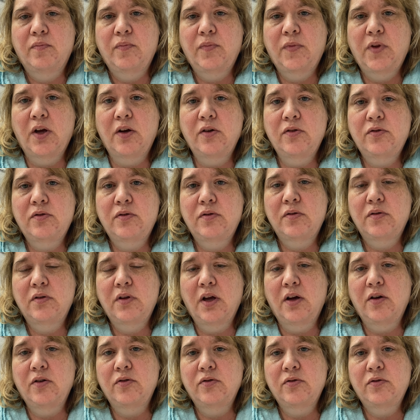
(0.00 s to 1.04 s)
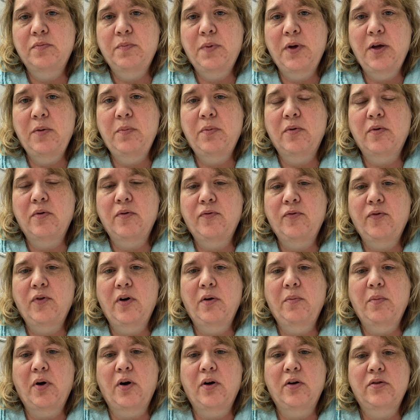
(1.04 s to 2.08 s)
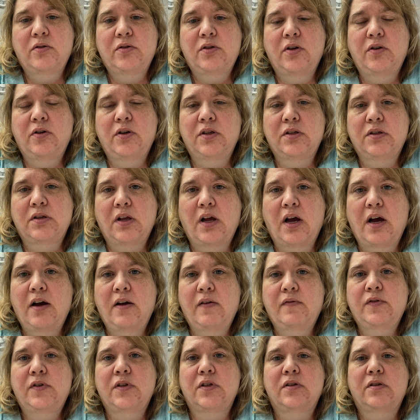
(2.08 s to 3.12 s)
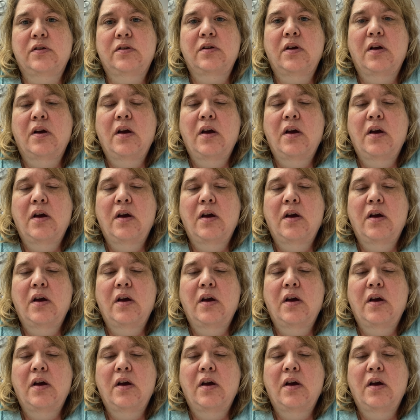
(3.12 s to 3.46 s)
those people from our students' lives is